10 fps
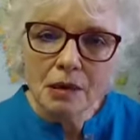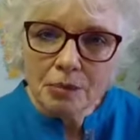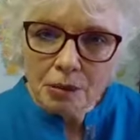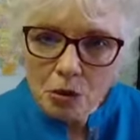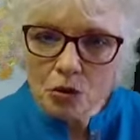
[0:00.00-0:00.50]

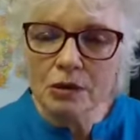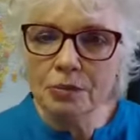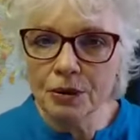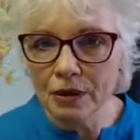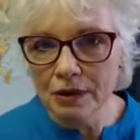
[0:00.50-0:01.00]
But more
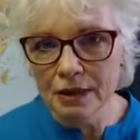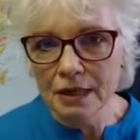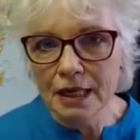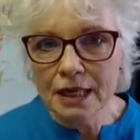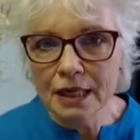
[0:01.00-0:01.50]
important
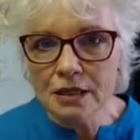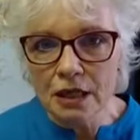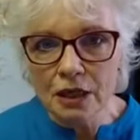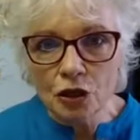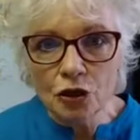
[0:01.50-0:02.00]
is
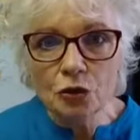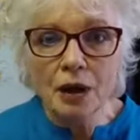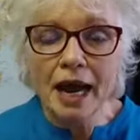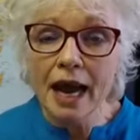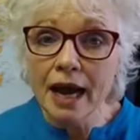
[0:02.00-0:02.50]
that you
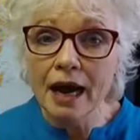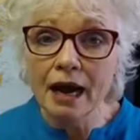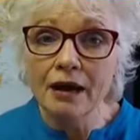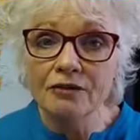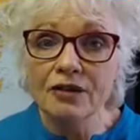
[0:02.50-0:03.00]

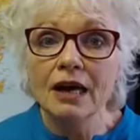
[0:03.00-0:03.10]
have,